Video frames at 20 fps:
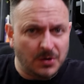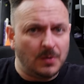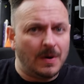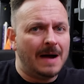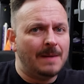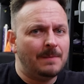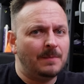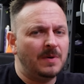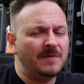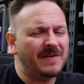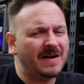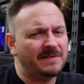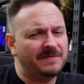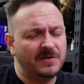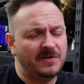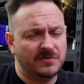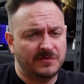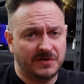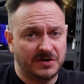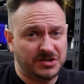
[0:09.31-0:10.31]
um, without
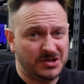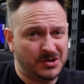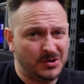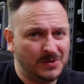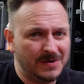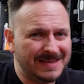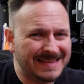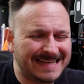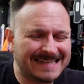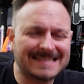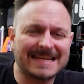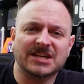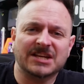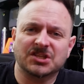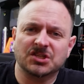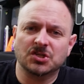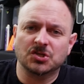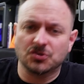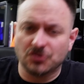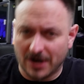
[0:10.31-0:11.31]
further ado, let's get
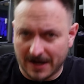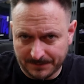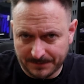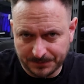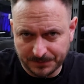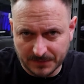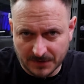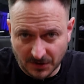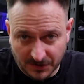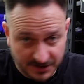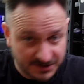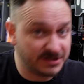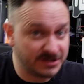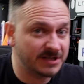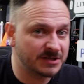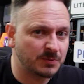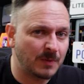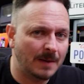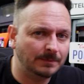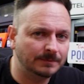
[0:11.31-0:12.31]
straight on into
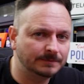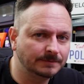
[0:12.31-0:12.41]
this one.